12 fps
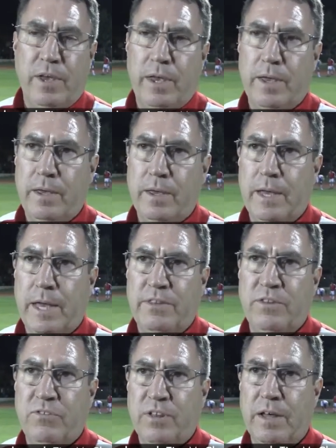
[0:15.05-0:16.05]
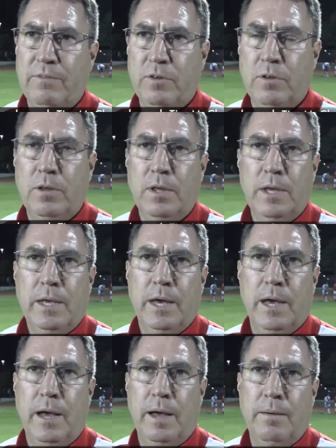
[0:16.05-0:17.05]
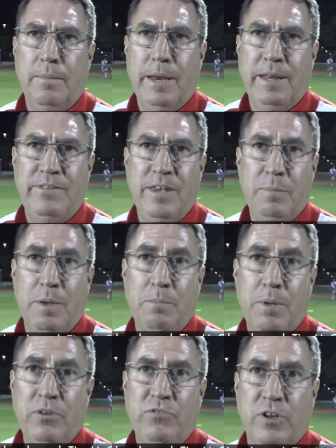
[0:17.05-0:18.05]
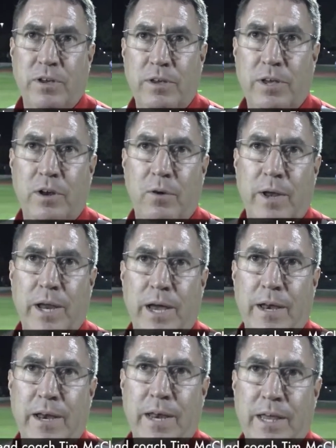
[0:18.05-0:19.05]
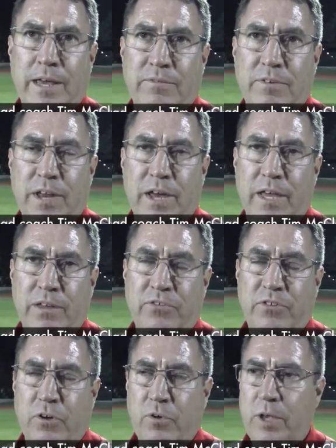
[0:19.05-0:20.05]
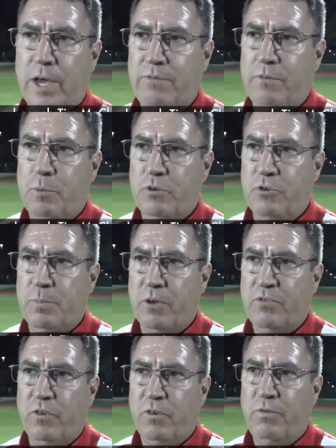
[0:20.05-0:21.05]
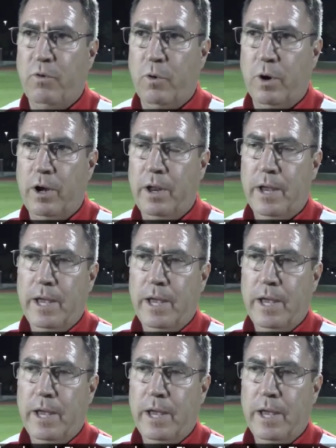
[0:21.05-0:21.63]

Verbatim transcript: uh, at this level, um, any team can beat you, you know, on, on any given night. So you have to put your best foot forward.